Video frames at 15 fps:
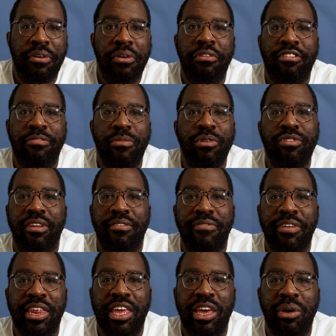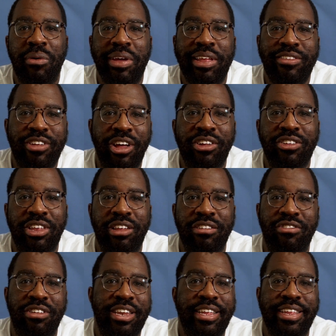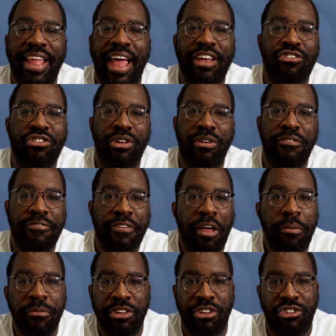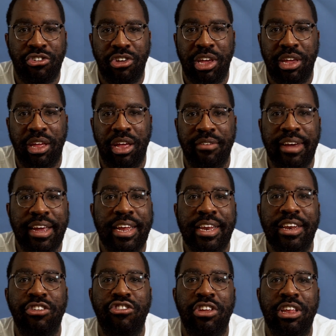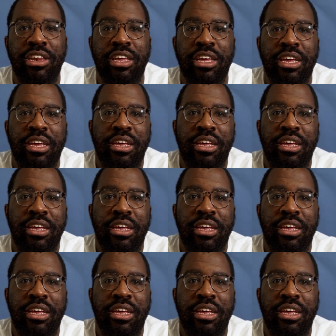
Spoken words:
first music video inducted into the National Film Registry, a recognition